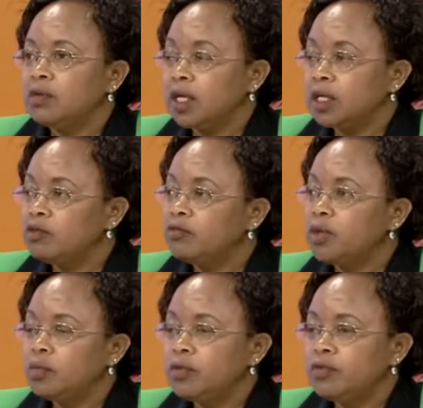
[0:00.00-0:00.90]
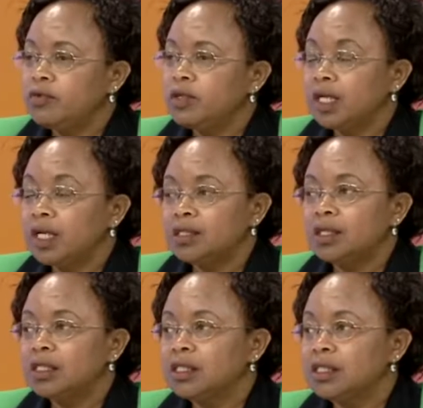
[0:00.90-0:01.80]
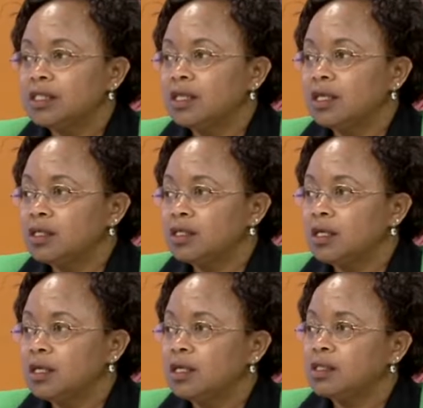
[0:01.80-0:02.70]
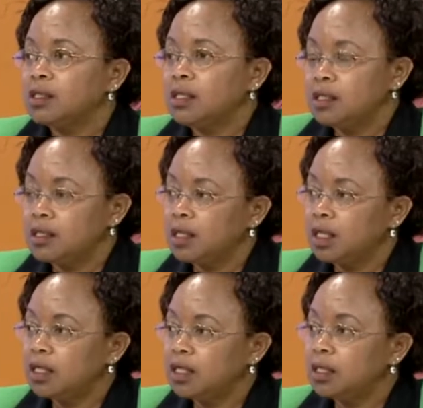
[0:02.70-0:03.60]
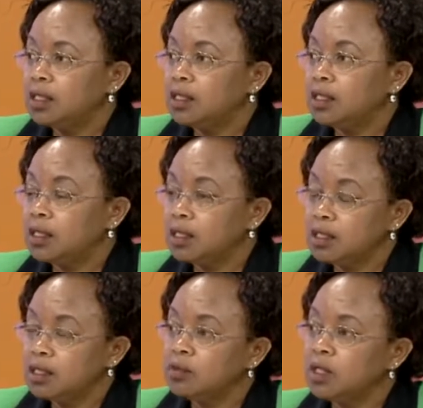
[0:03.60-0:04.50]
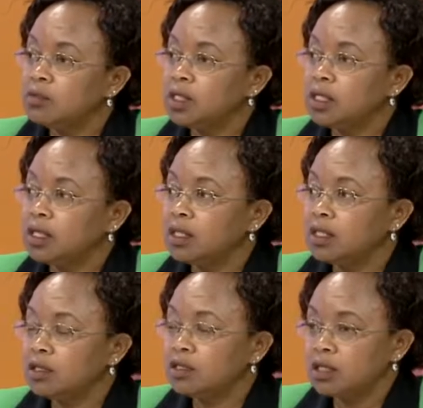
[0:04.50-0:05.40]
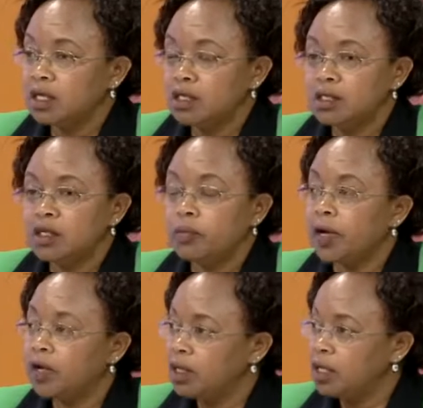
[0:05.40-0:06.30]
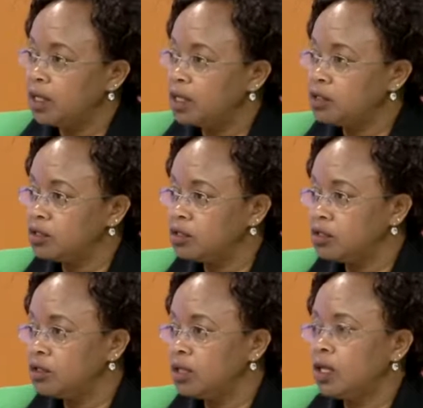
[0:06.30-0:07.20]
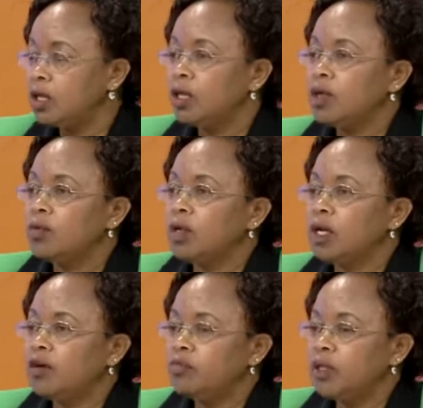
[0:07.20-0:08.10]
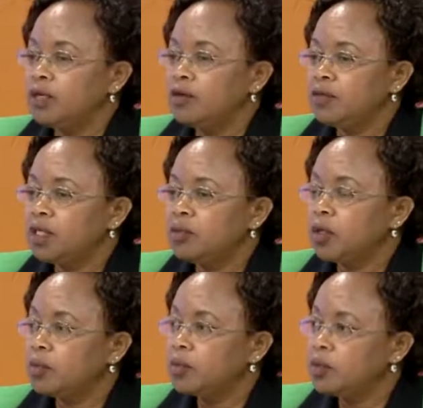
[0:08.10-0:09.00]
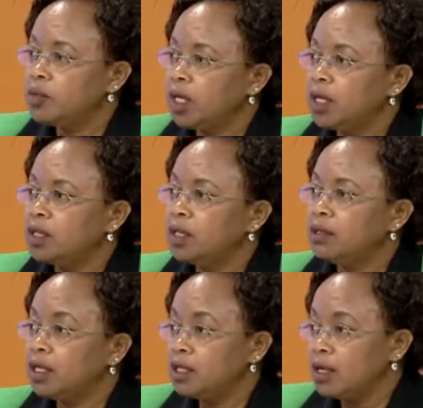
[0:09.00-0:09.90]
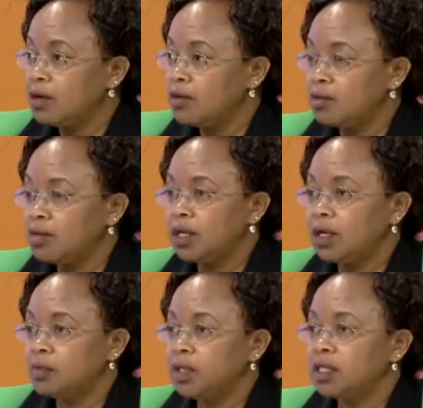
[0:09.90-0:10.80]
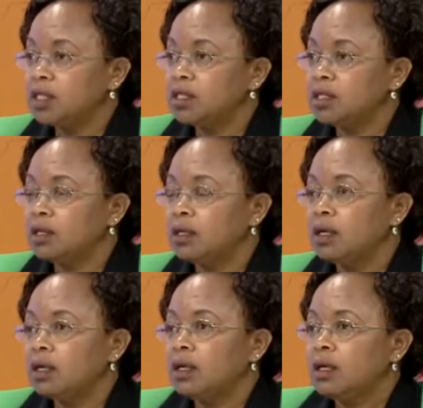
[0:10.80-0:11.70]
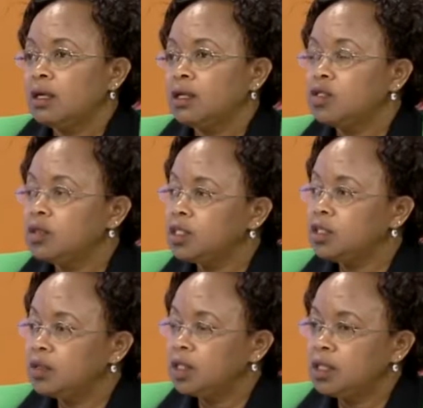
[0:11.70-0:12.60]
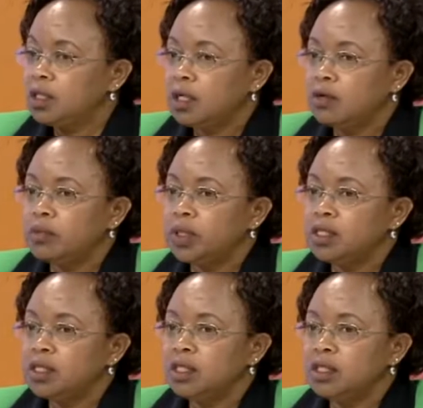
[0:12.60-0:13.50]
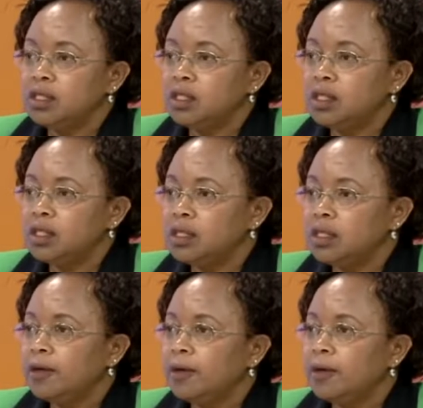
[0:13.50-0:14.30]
world of bamboo for the last 36 years. Since 1986 is when we started the research. It's a pioneer institution. We have believed in bamboo, and right now we are happy that in 2020 our president did